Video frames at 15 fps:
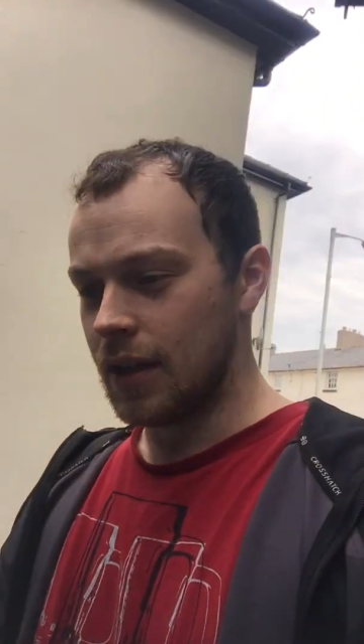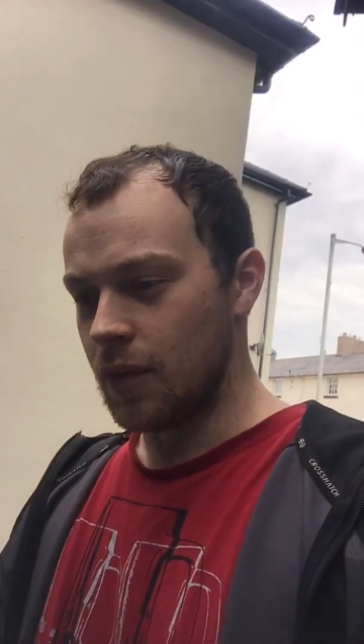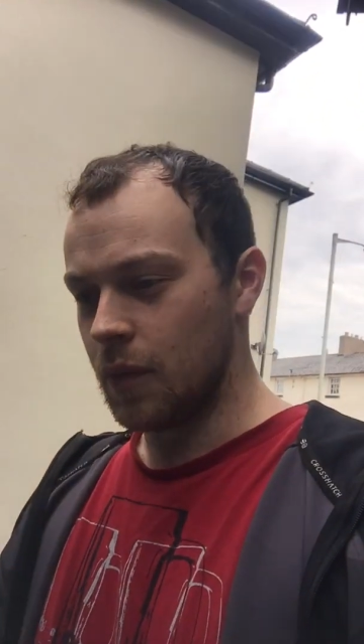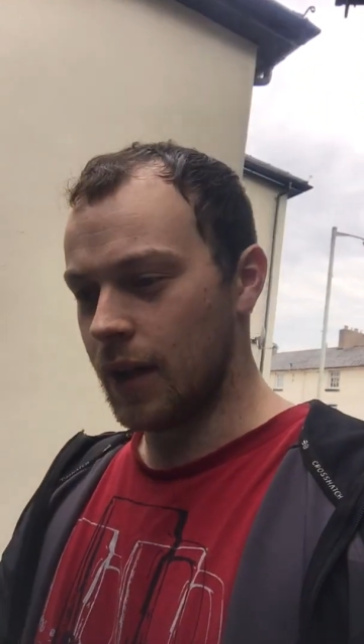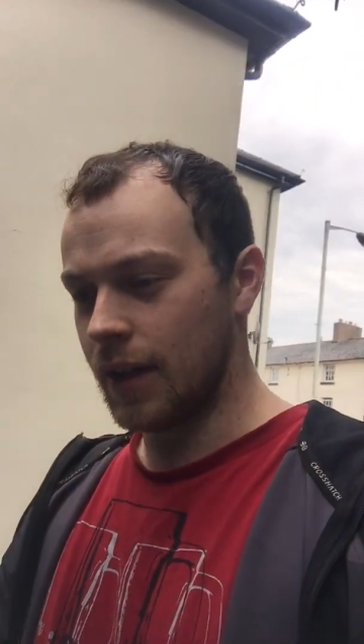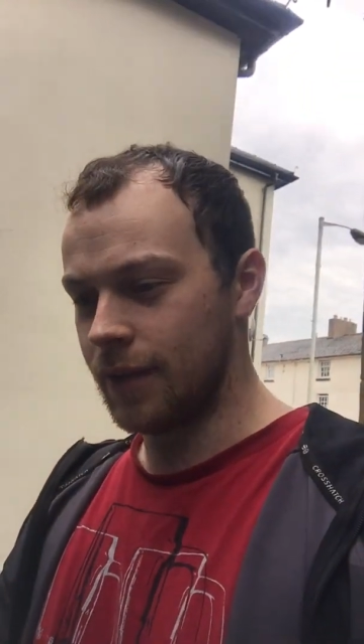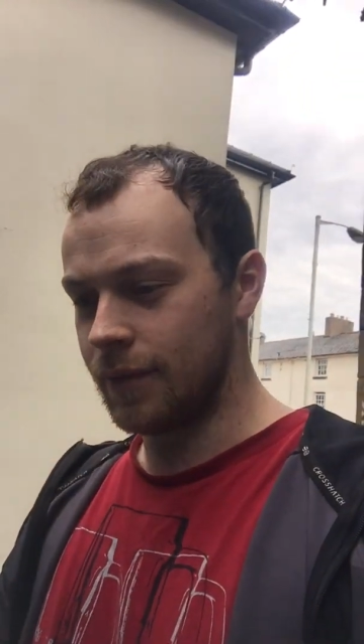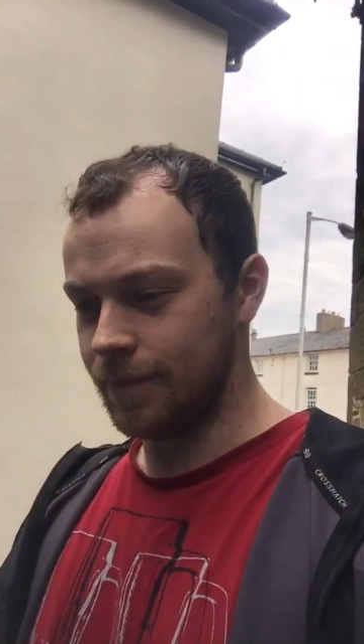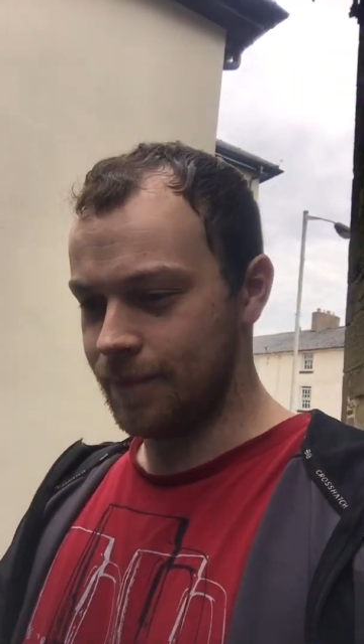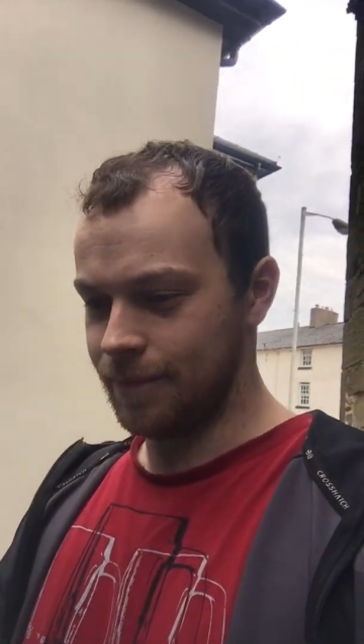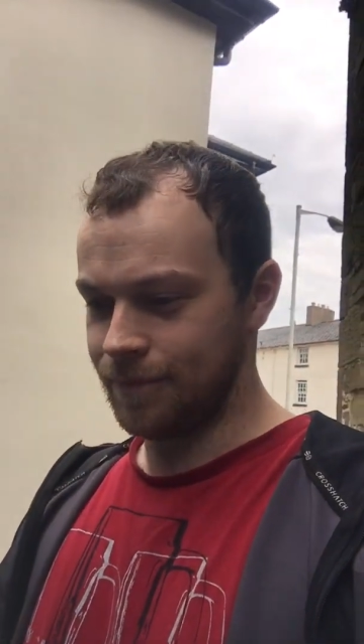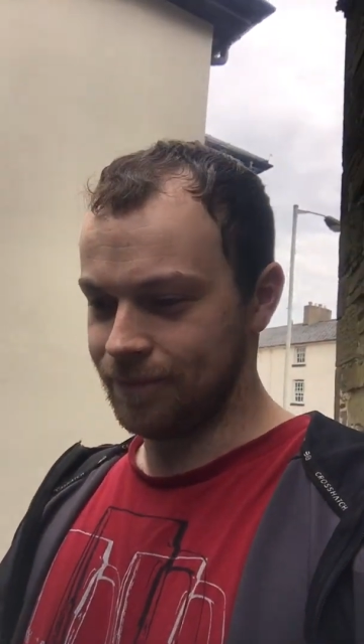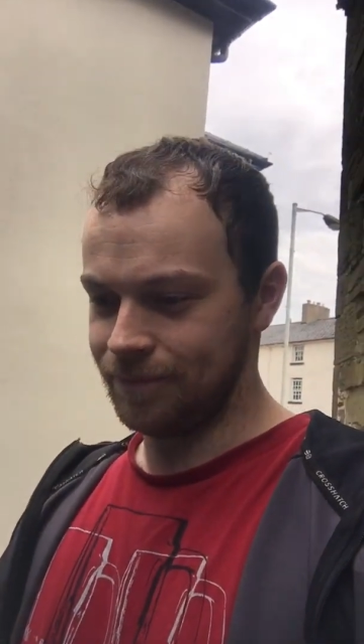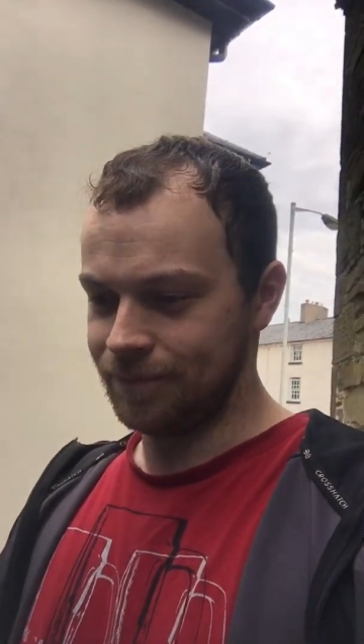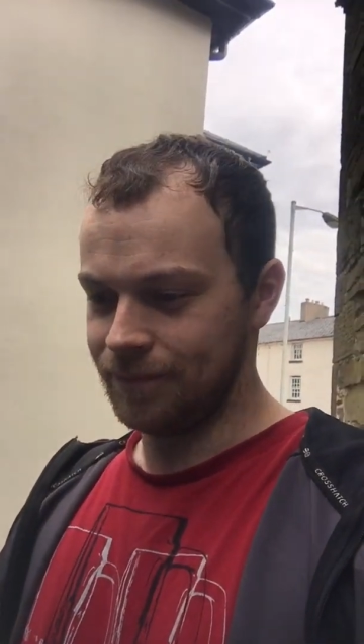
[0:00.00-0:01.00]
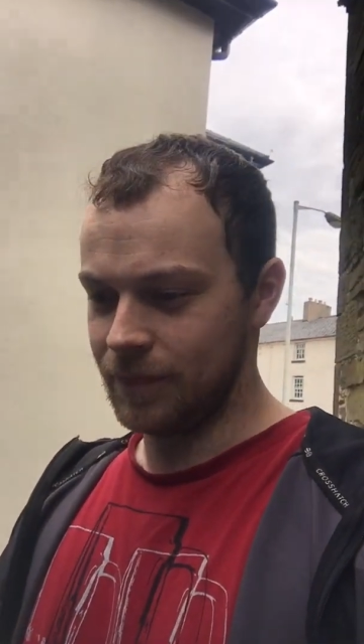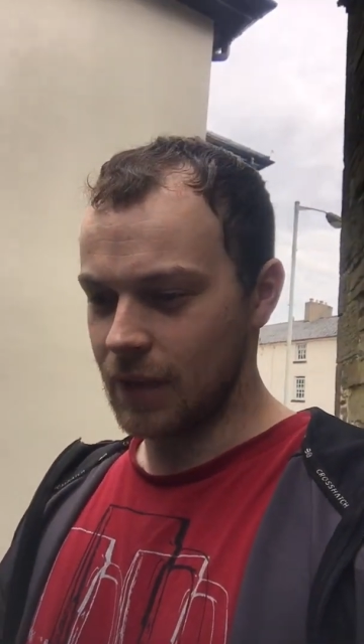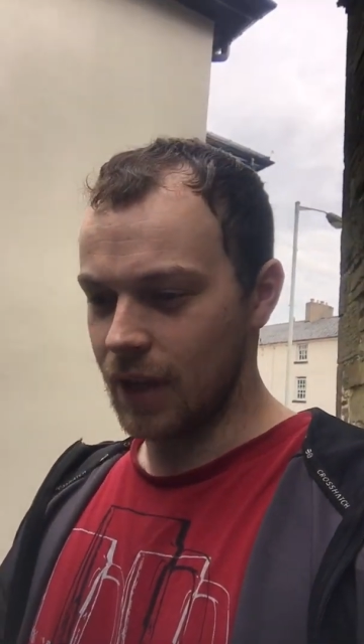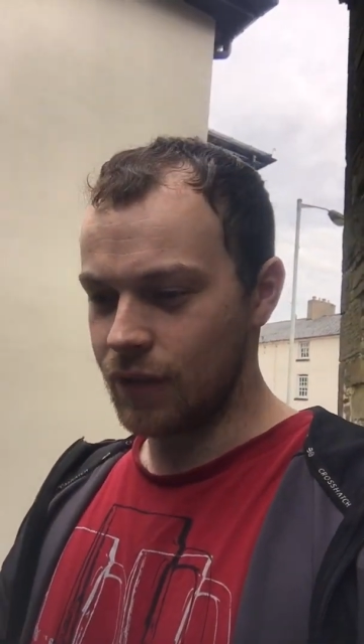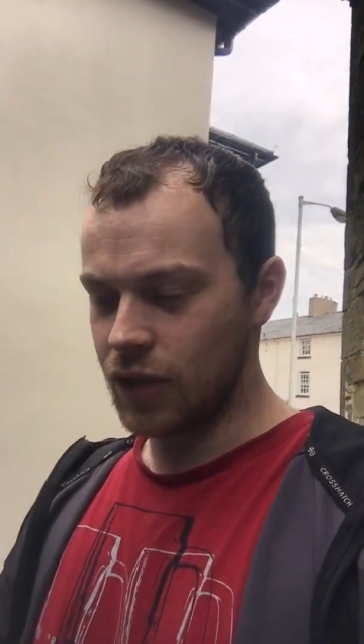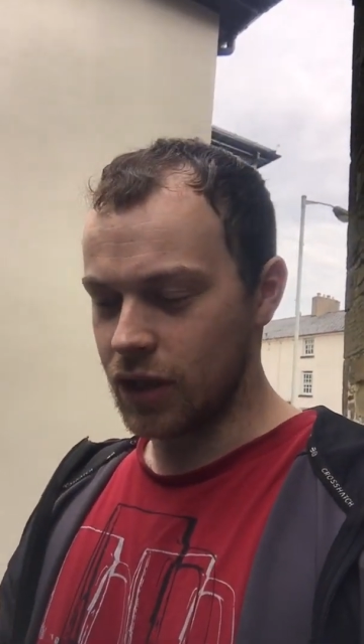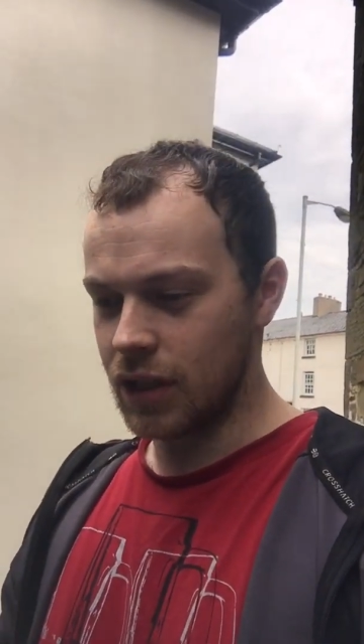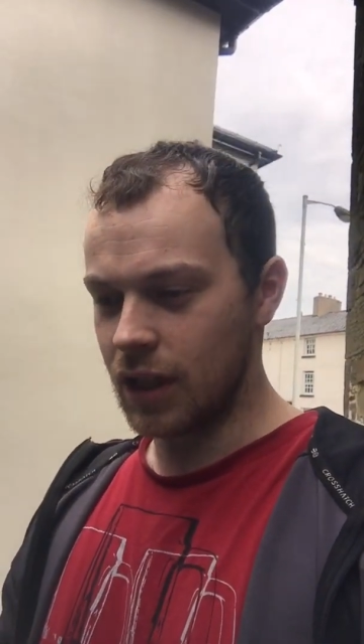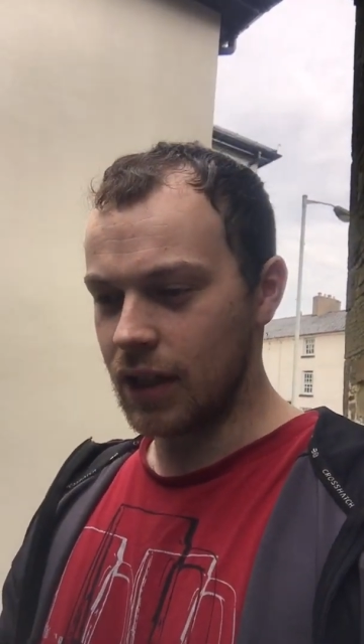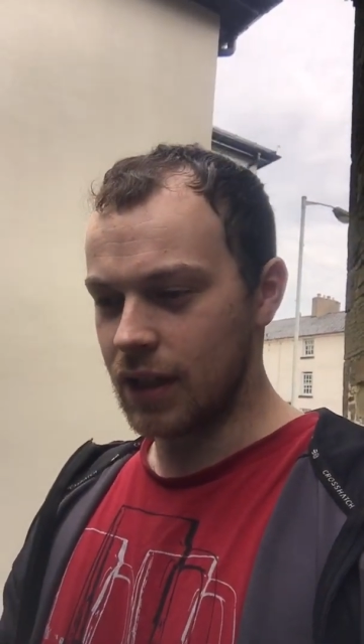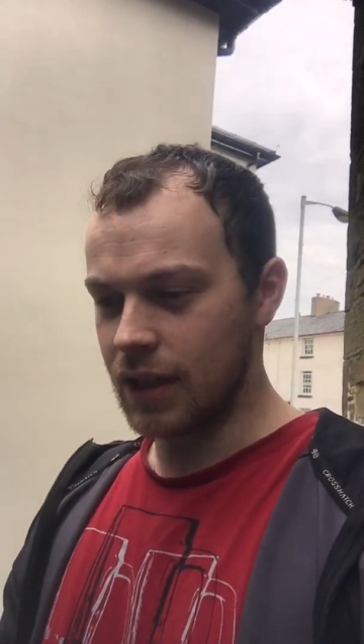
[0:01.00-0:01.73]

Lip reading: Well, I've just done a